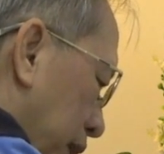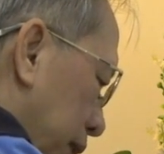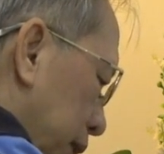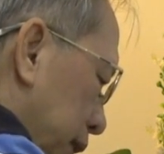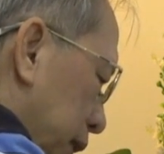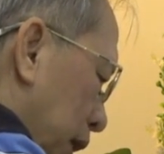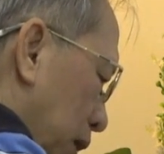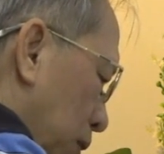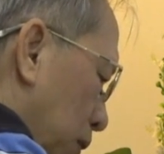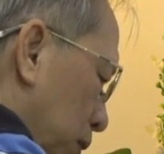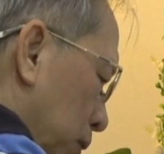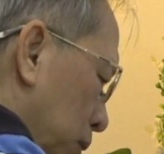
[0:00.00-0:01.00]
These are
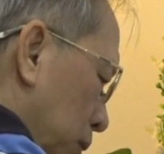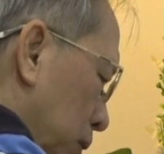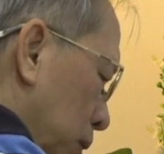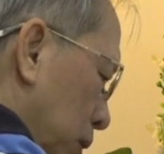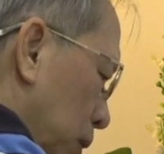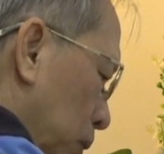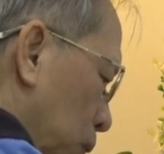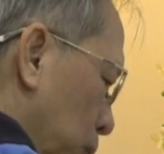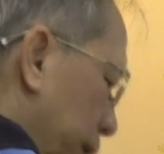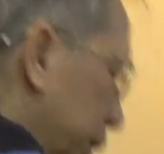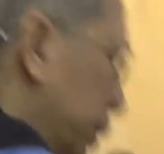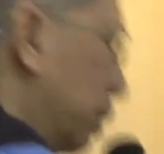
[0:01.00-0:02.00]
all
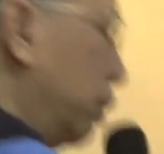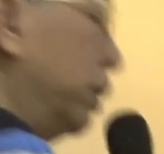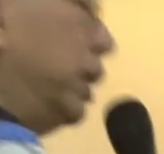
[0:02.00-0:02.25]
words or